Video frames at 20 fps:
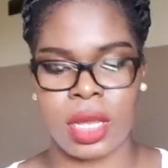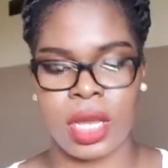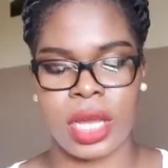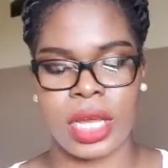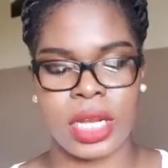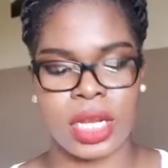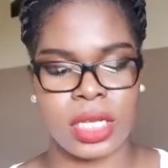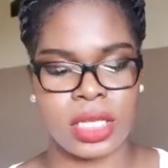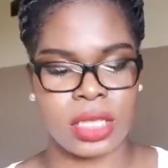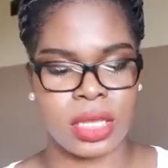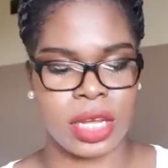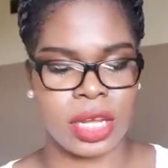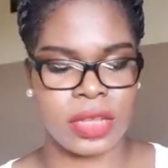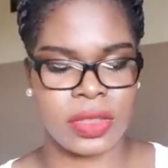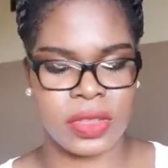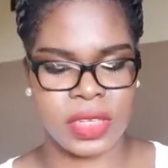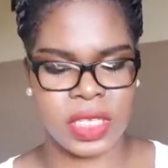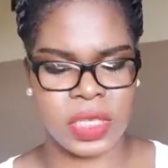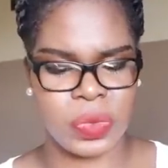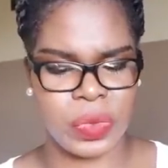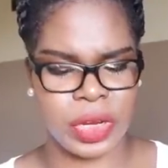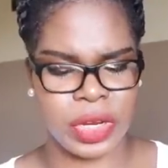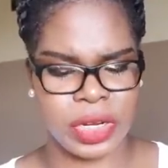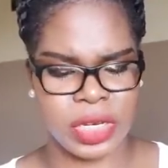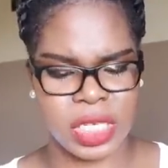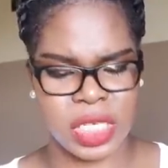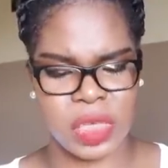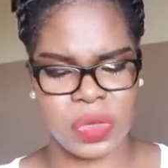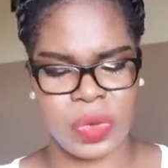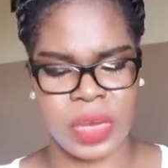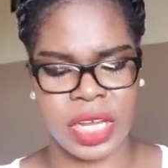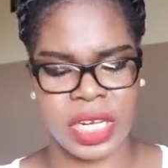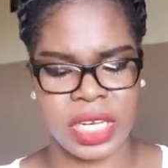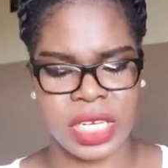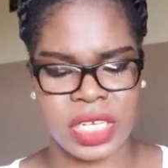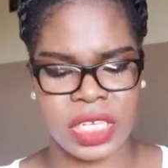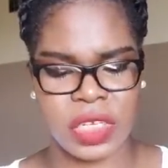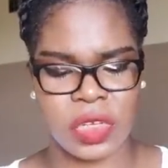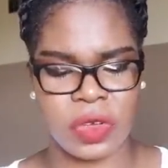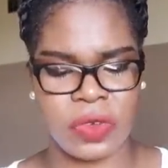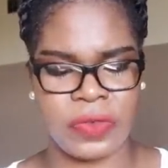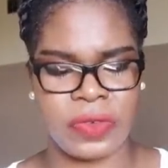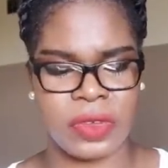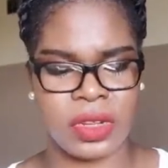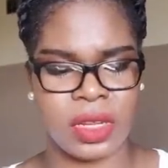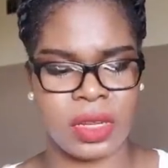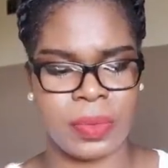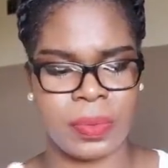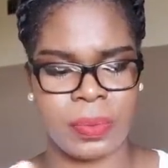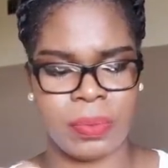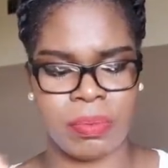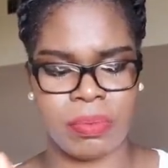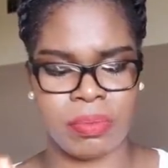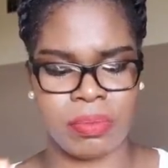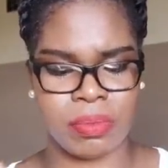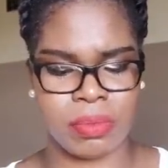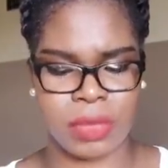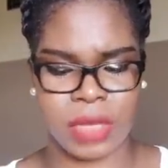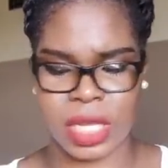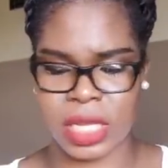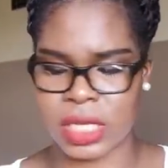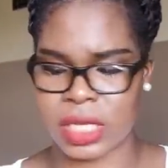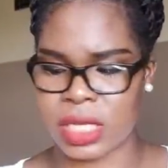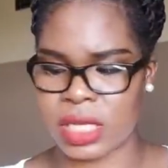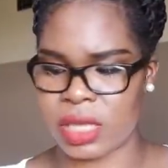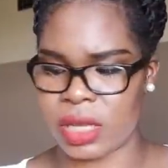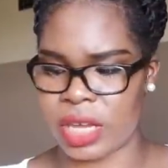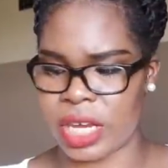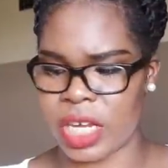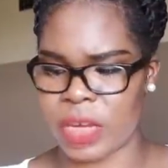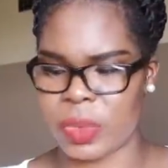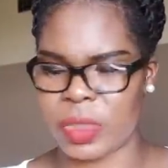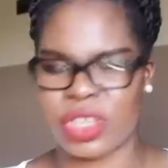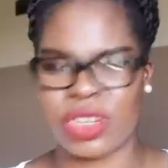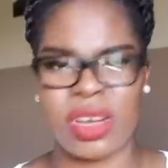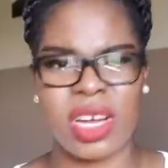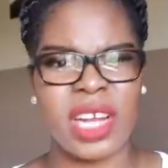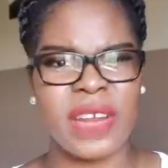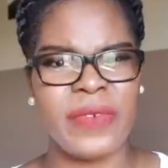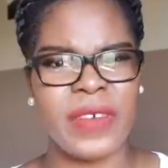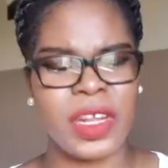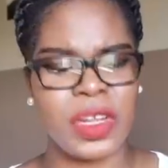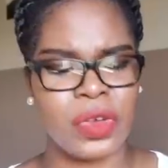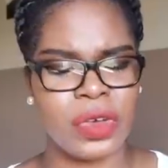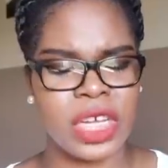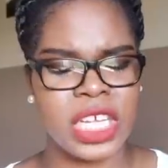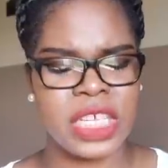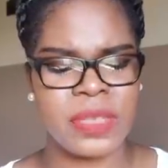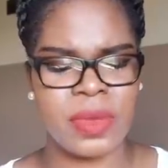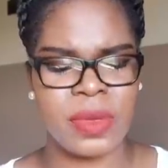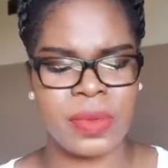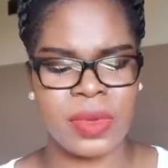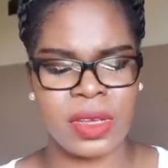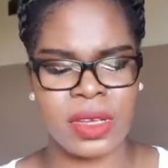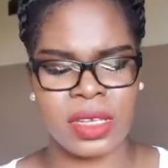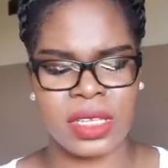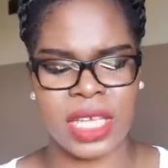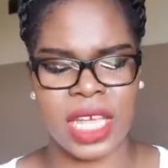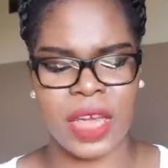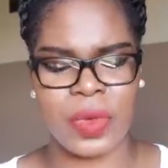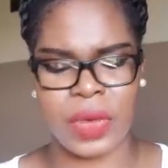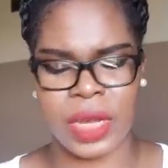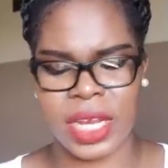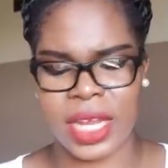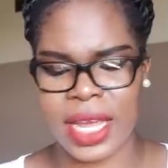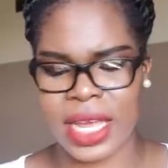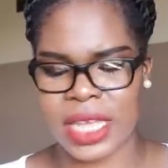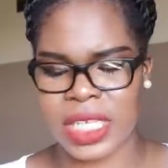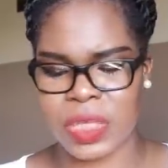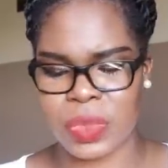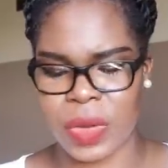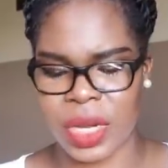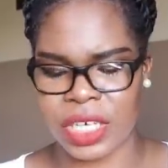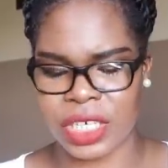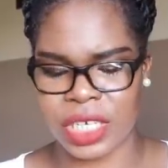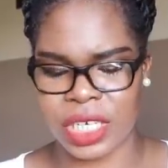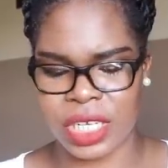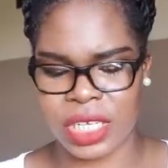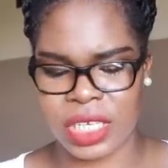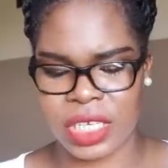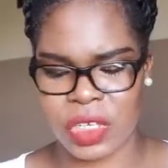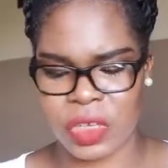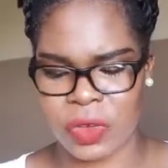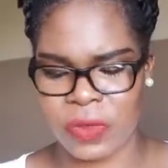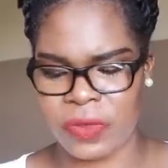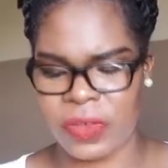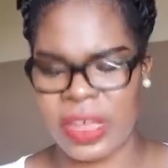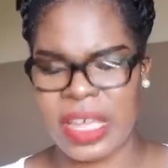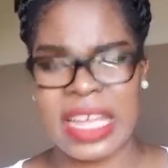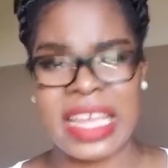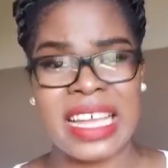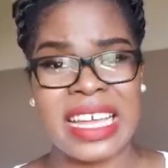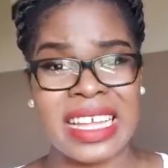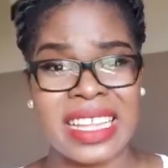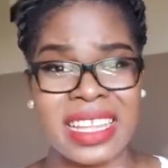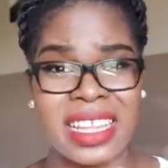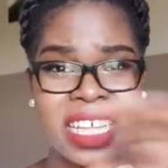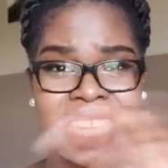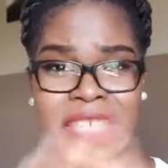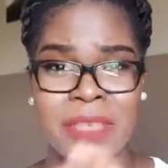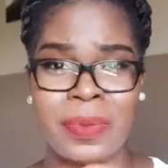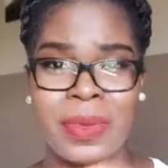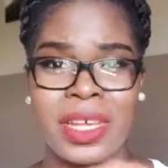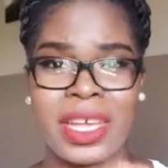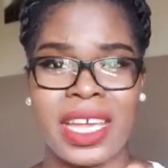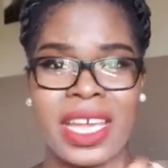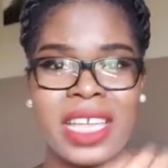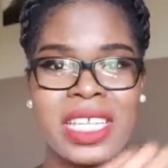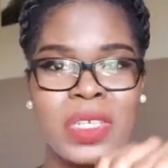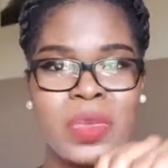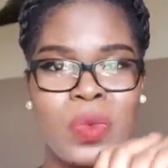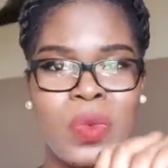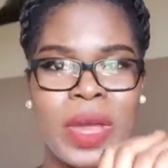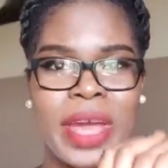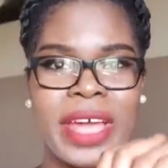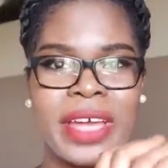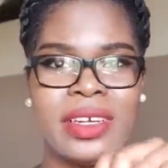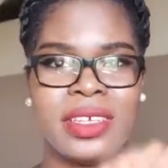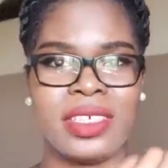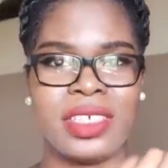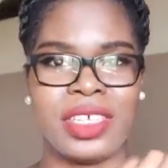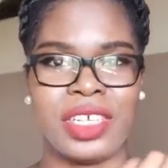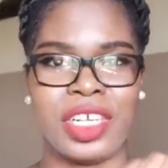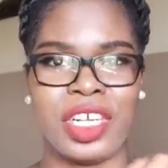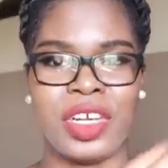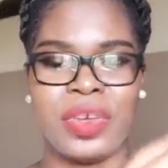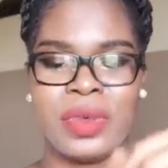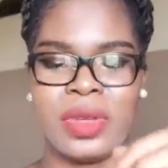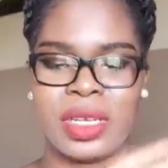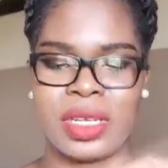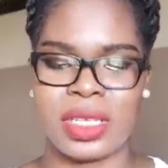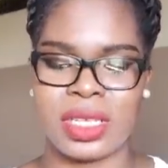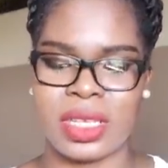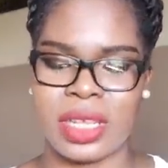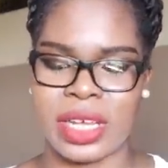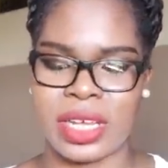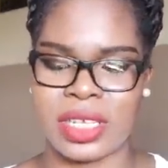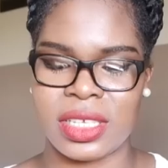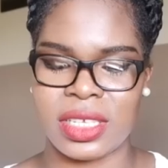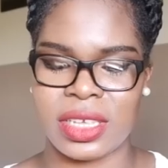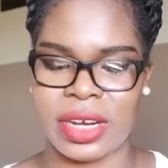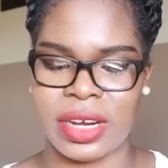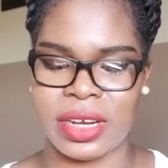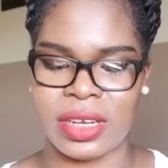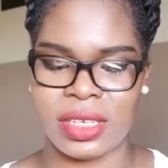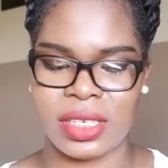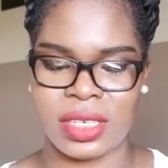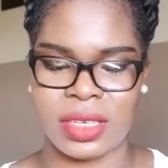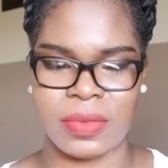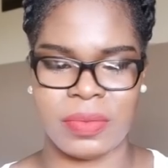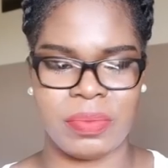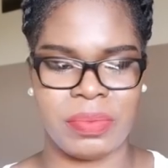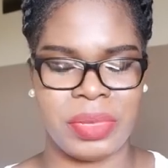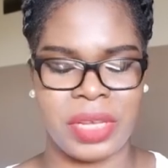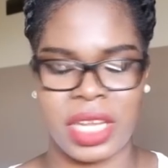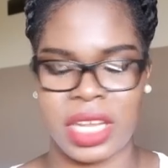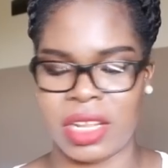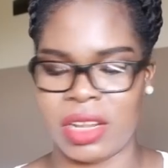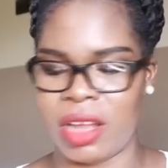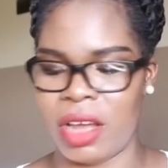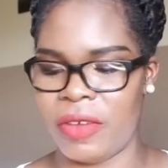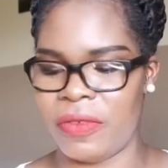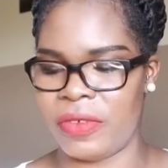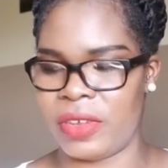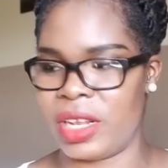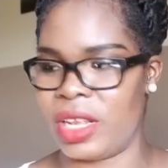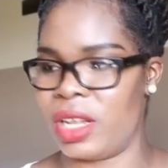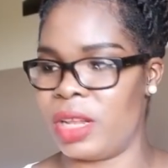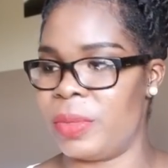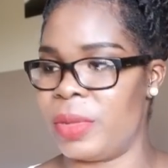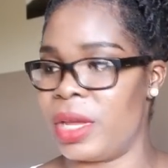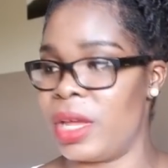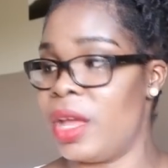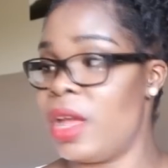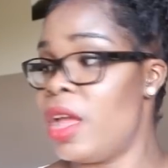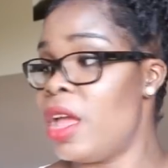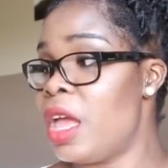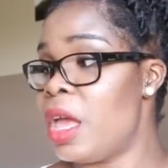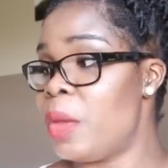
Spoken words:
And it's like this weird suedey stuff inside, which kind of annoys me because like when you get sweaty and stuff, this bit gets wet too and it's like starting to peel off a little bit.